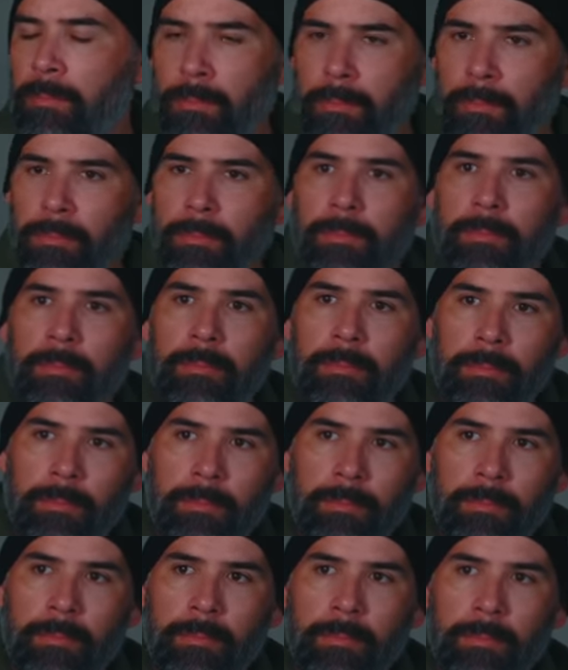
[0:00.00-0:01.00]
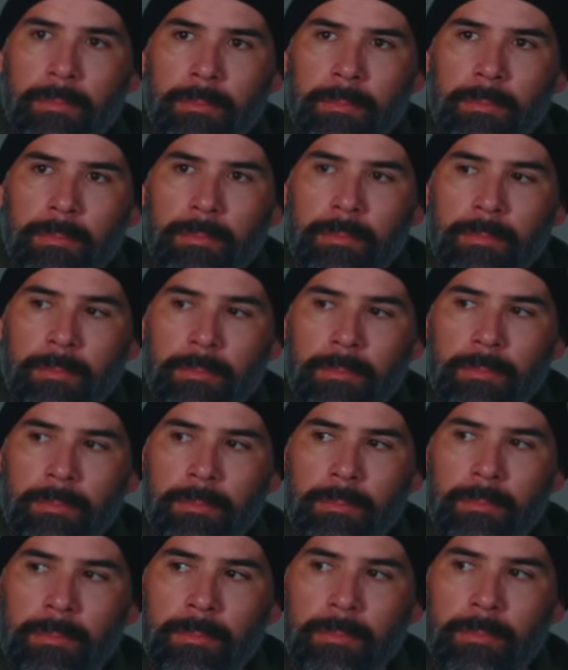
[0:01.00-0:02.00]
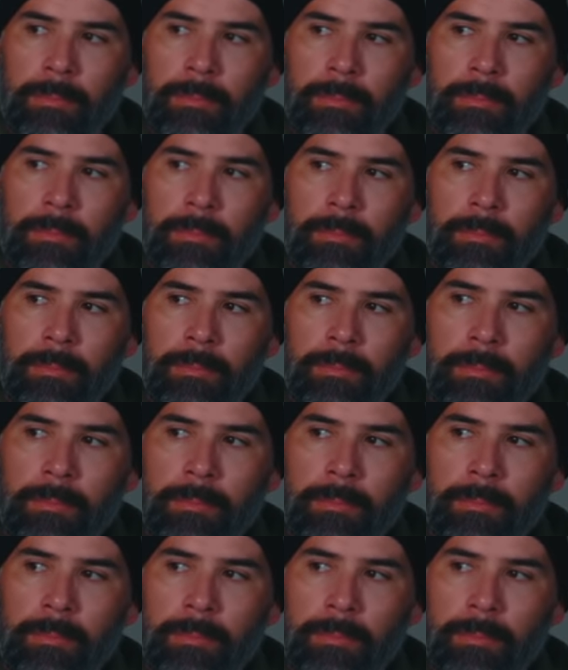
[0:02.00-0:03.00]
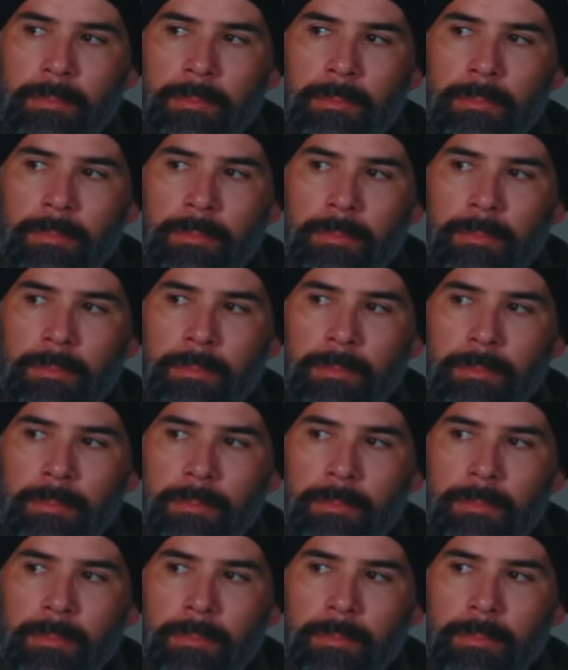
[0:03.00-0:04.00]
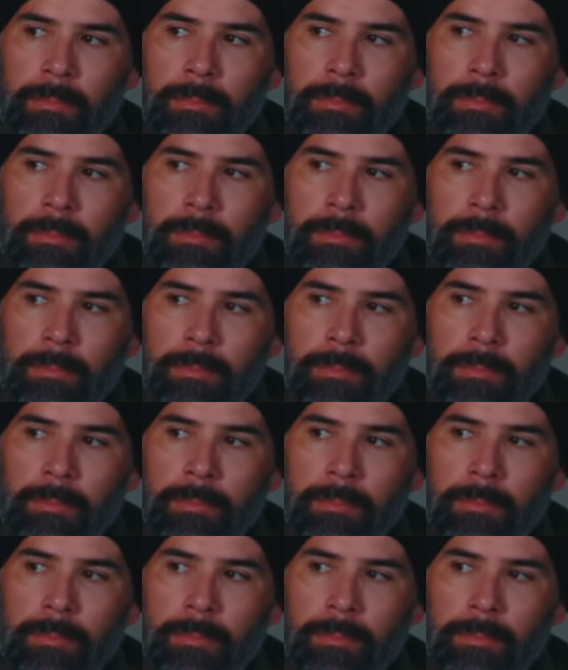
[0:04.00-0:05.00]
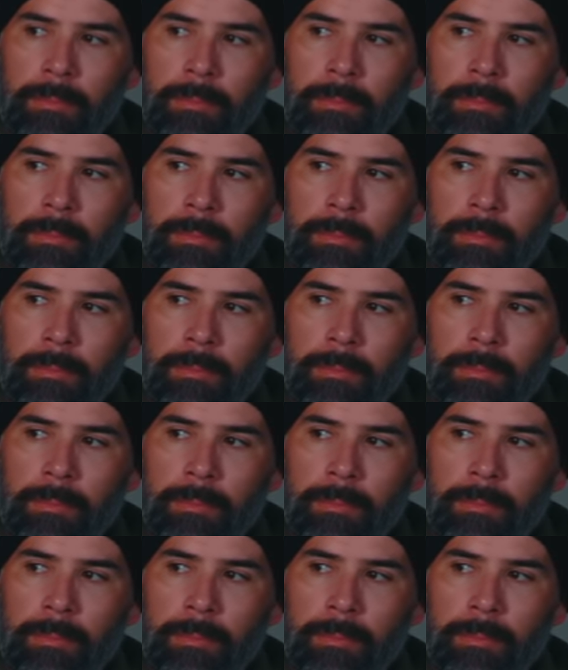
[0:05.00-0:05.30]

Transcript: [no speech]